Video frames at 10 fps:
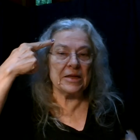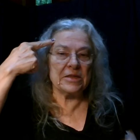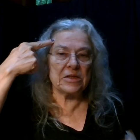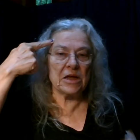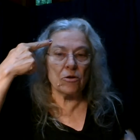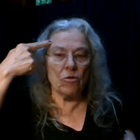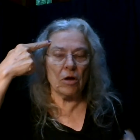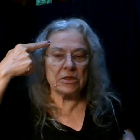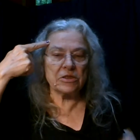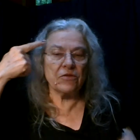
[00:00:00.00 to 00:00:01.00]
is
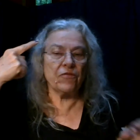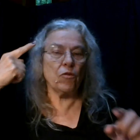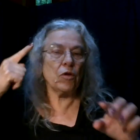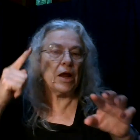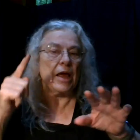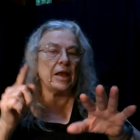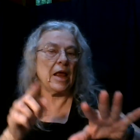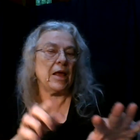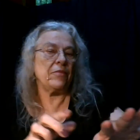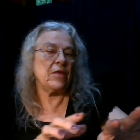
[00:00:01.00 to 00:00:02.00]
across the
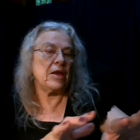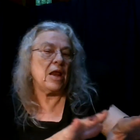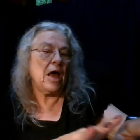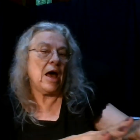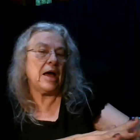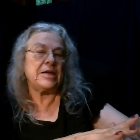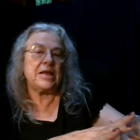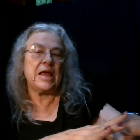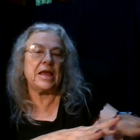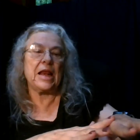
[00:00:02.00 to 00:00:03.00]
forehead, and then I
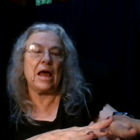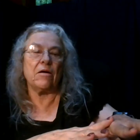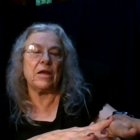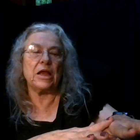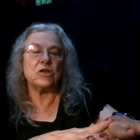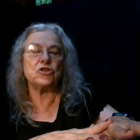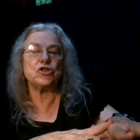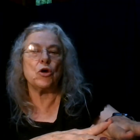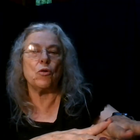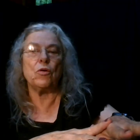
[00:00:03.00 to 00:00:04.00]
take it out and
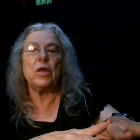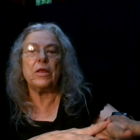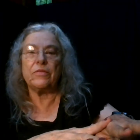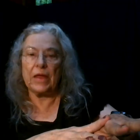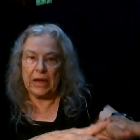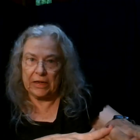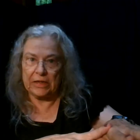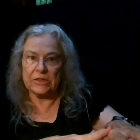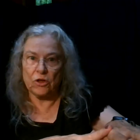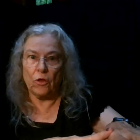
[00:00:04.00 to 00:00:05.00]
show that
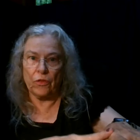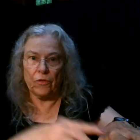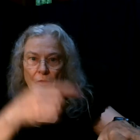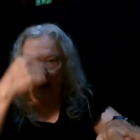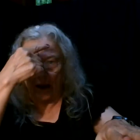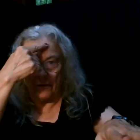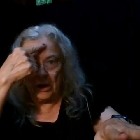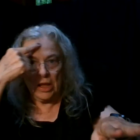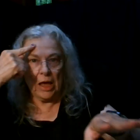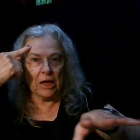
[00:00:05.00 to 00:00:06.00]
it is on the
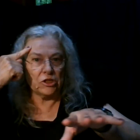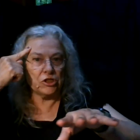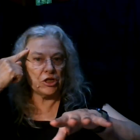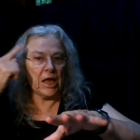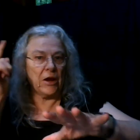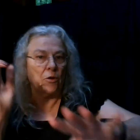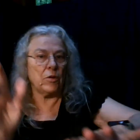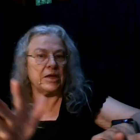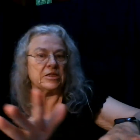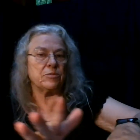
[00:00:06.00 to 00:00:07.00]
ground. A
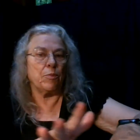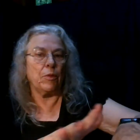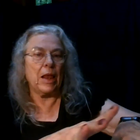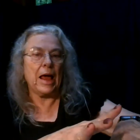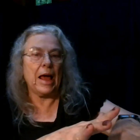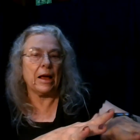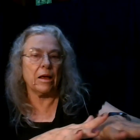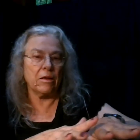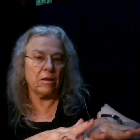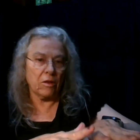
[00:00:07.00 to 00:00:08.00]
shadow is black
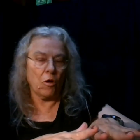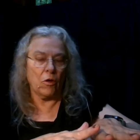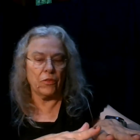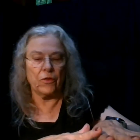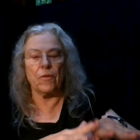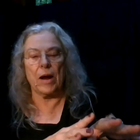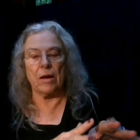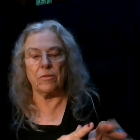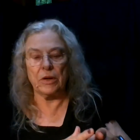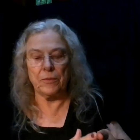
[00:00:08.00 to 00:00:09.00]
on the ground.